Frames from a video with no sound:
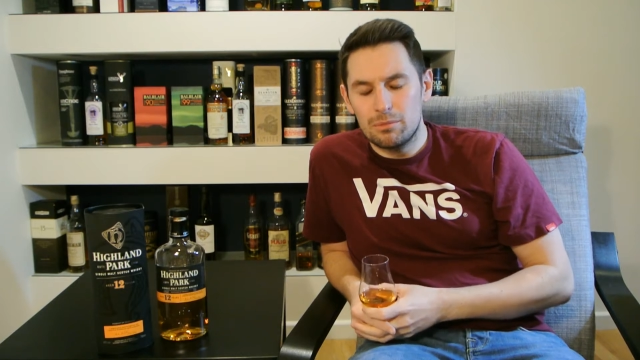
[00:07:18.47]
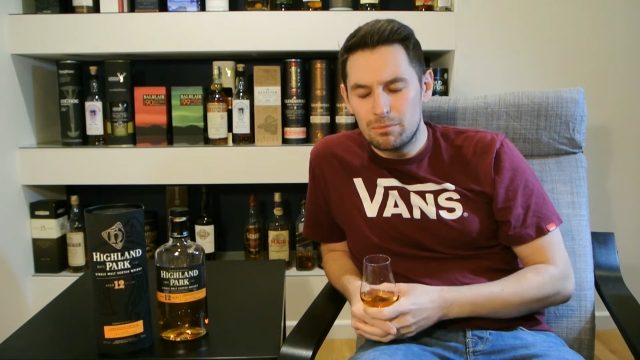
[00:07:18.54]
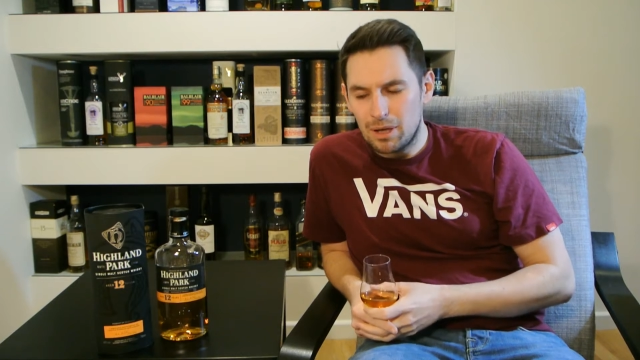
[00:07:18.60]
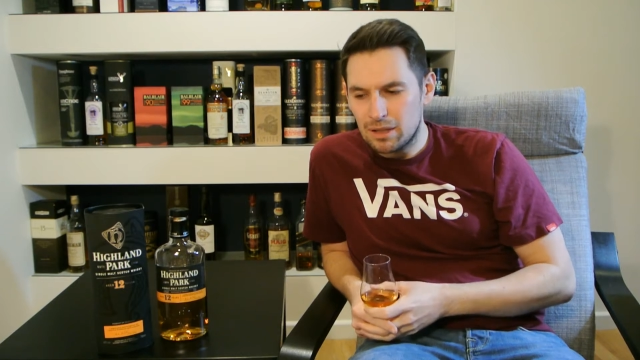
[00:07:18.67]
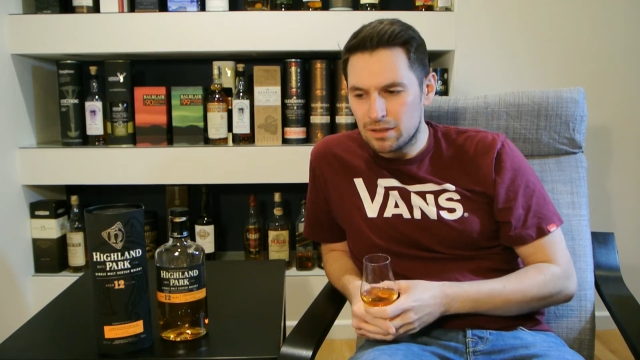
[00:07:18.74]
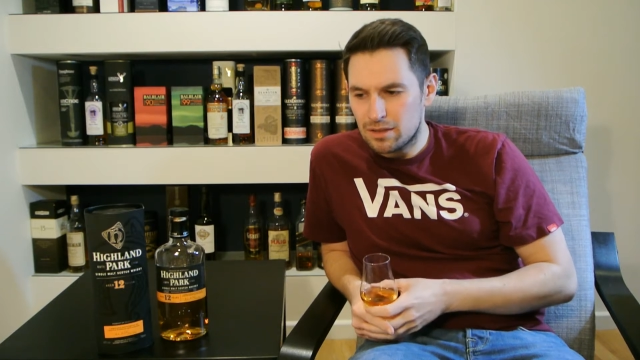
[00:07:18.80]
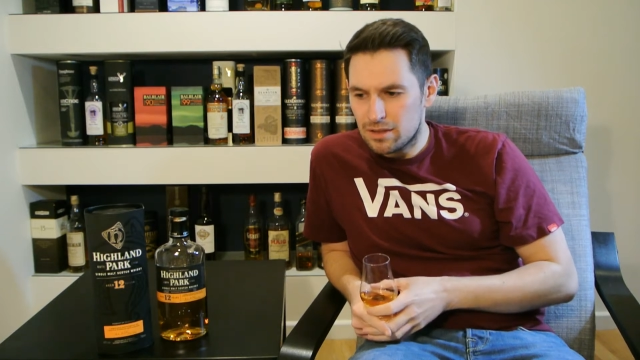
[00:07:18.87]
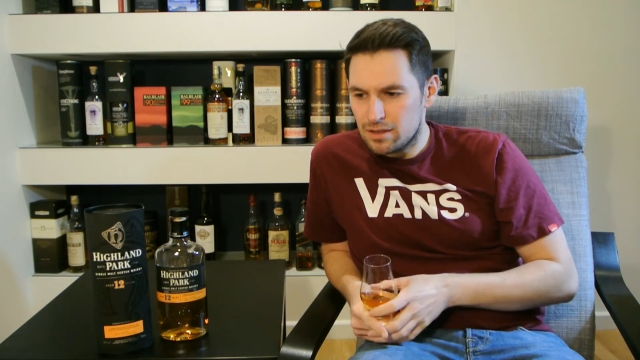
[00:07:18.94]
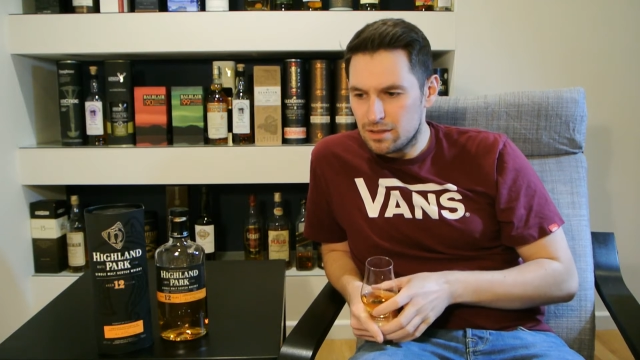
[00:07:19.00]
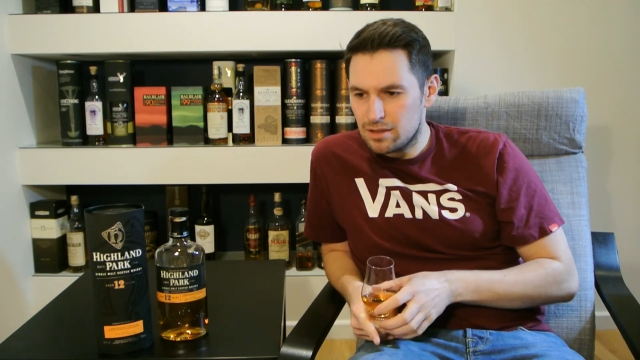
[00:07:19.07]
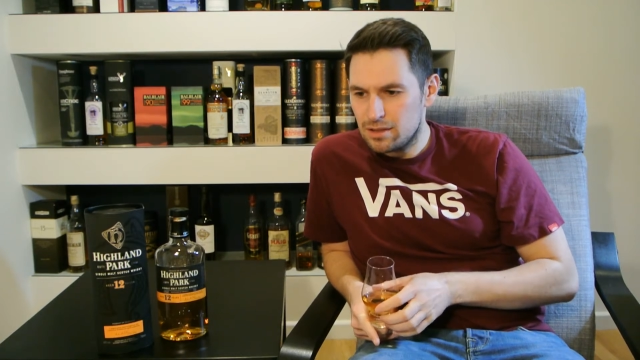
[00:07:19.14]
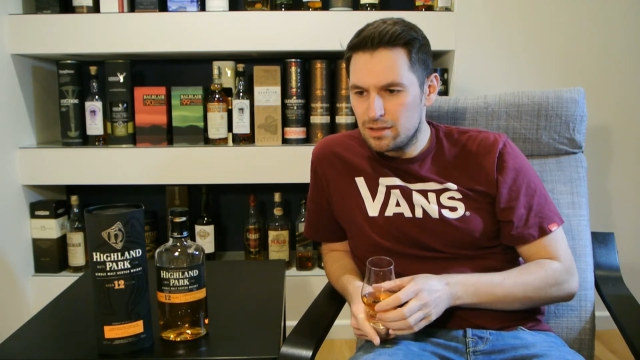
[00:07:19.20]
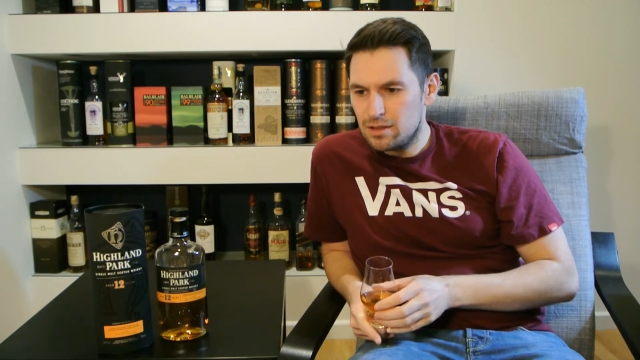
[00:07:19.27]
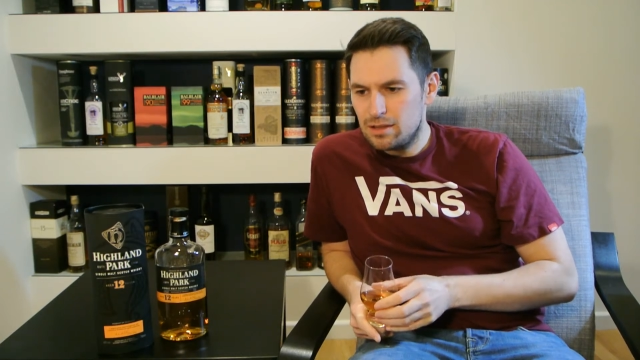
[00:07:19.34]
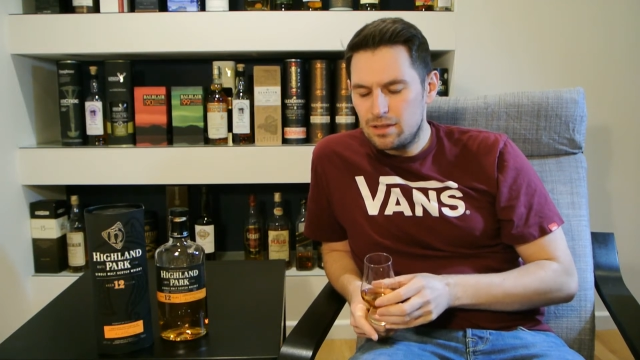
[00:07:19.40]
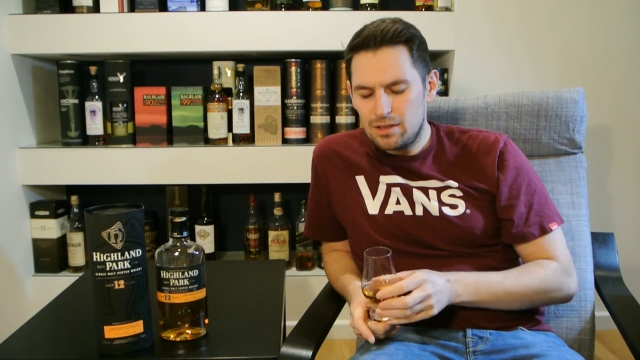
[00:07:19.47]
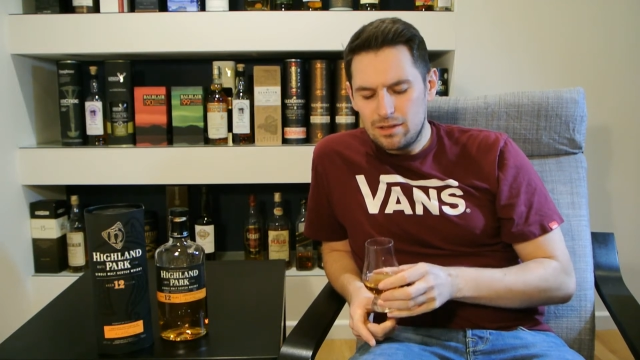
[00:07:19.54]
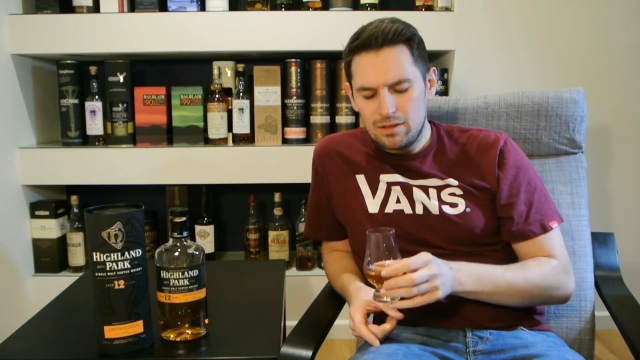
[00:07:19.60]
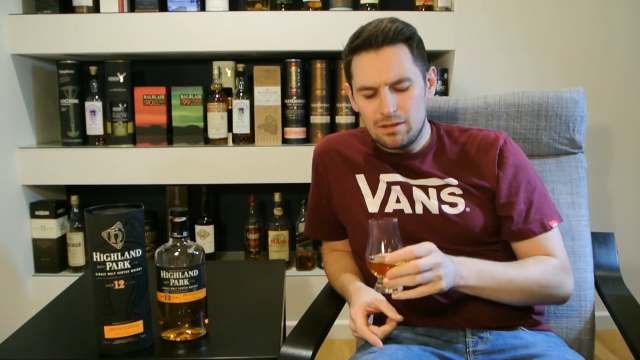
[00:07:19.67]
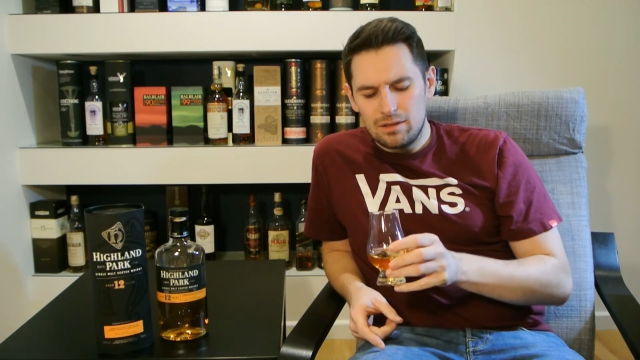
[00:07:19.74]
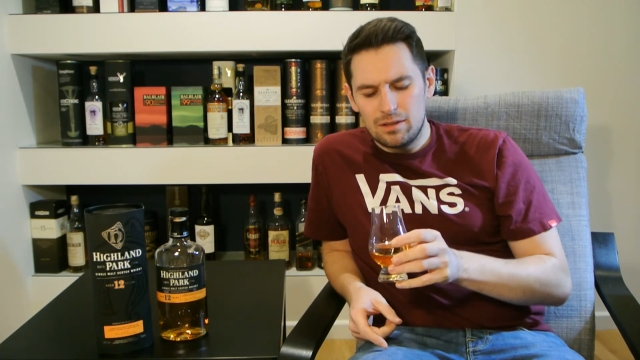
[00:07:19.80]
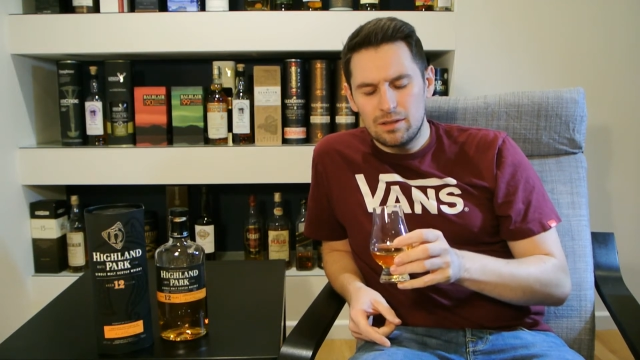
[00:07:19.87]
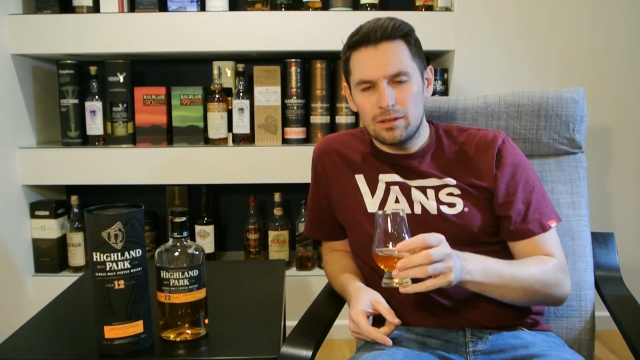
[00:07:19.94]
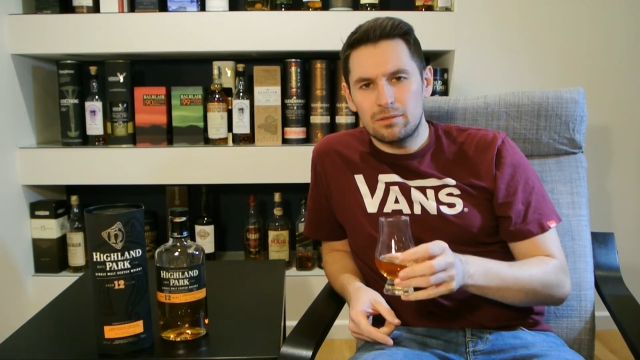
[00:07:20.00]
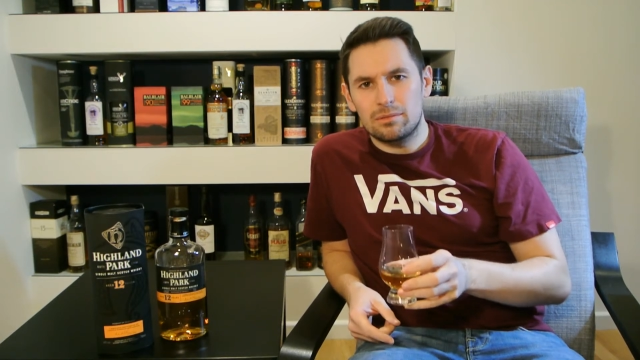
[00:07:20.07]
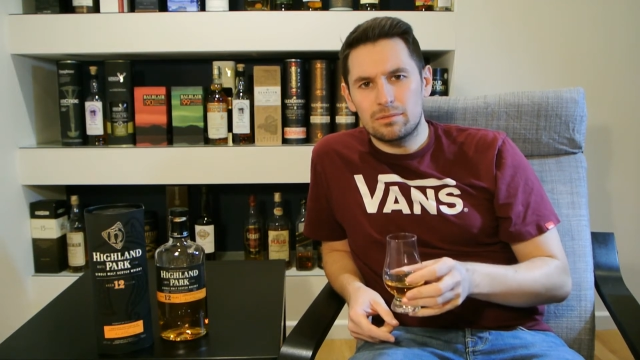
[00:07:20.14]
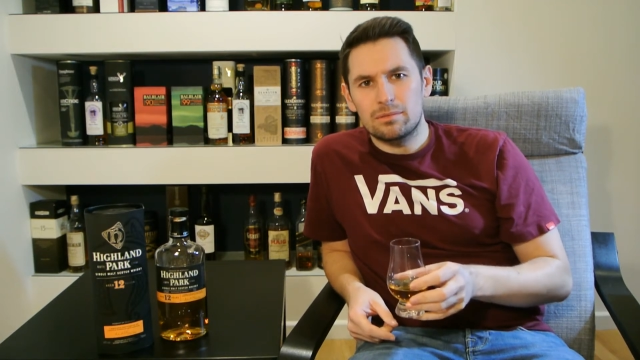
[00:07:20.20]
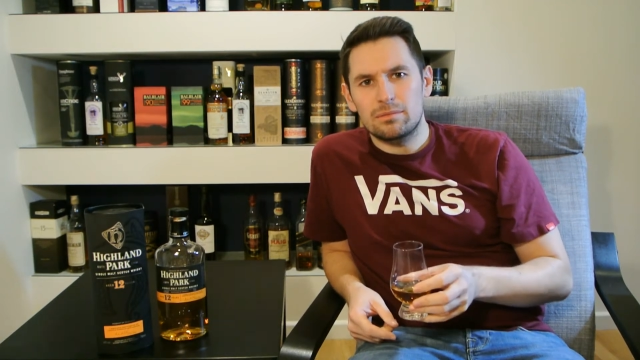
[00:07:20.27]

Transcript: Magnus. You know,